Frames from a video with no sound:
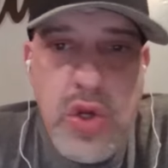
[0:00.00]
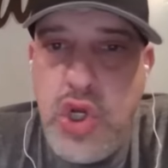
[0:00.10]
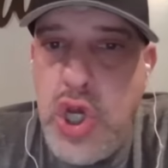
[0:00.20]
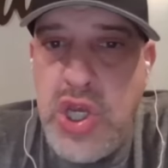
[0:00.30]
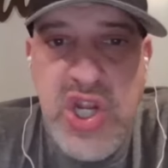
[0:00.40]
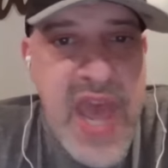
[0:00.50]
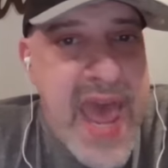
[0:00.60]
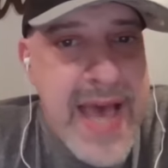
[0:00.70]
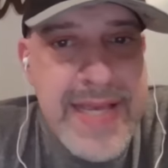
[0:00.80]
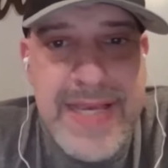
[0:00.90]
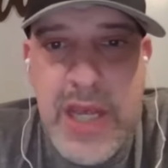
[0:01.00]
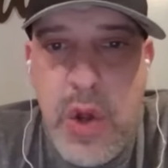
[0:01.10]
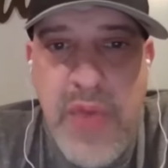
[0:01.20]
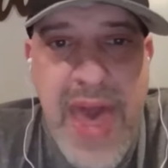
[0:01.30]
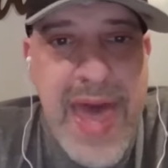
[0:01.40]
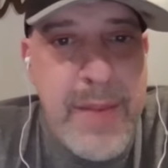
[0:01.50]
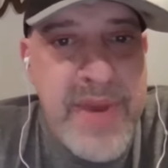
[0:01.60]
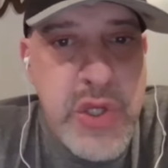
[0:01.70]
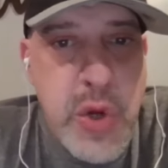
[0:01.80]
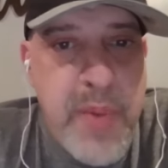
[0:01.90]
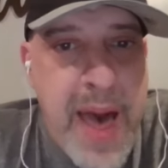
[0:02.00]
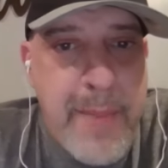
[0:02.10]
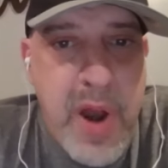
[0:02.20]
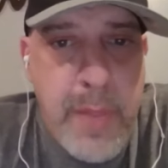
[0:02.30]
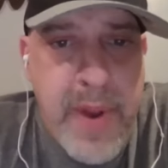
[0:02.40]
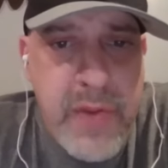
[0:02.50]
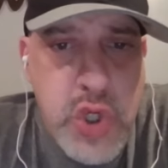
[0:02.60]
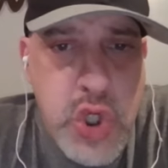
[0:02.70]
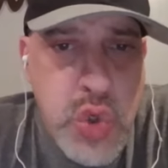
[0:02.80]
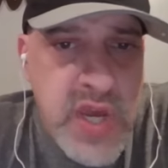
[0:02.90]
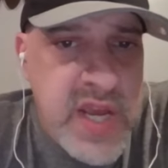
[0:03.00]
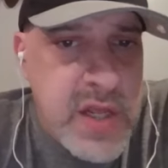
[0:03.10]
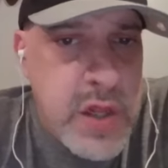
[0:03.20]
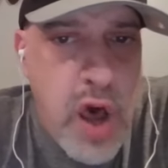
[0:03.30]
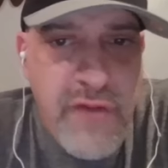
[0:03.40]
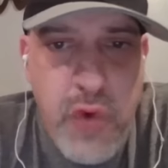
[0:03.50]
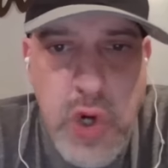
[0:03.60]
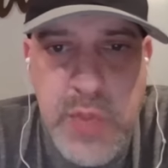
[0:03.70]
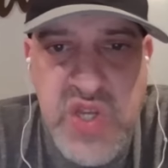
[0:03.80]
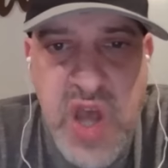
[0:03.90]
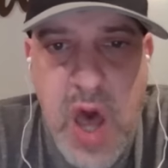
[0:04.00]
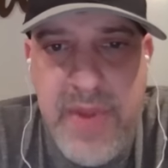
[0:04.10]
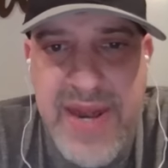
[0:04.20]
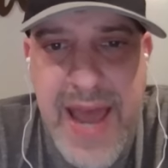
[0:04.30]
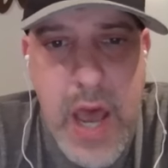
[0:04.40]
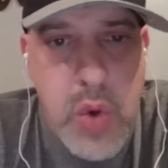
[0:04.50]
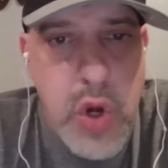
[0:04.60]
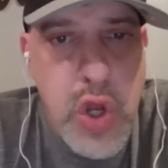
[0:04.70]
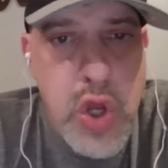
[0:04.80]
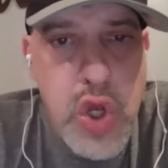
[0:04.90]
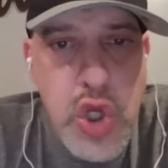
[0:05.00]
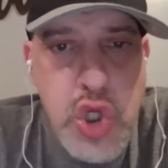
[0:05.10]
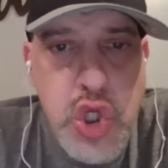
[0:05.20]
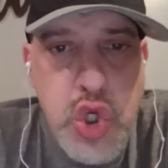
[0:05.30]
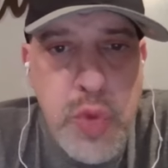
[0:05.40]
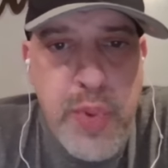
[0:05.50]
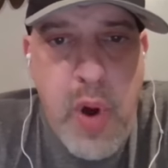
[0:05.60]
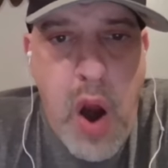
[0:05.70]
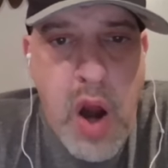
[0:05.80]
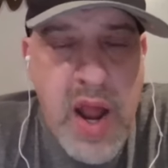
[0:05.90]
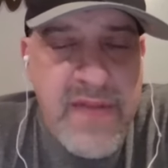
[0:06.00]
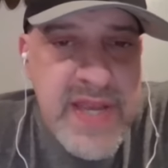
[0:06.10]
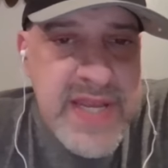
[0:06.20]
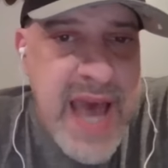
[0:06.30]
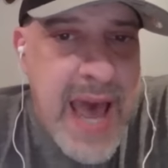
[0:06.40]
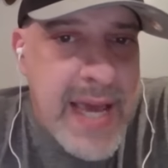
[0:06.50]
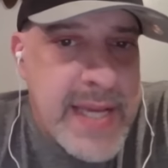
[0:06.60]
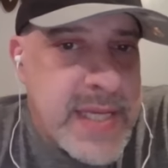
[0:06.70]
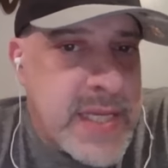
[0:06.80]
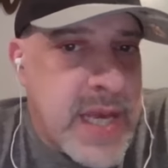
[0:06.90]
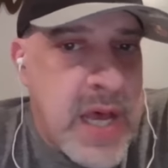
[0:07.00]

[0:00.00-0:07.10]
Just as you know, the enemies are popping up on the street, law enforcement's coming down super hard on these guys.